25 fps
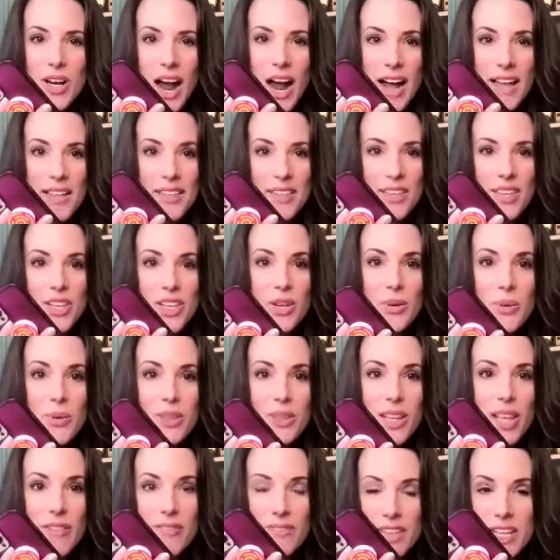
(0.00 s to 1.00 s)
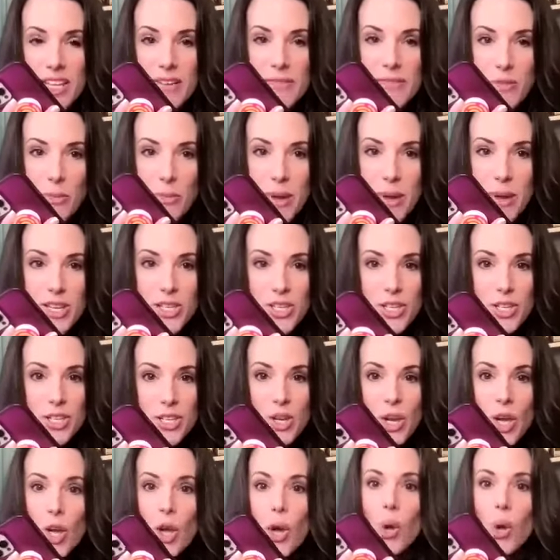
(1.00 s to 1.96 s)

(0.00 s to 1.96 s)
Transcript: I think you would love the information.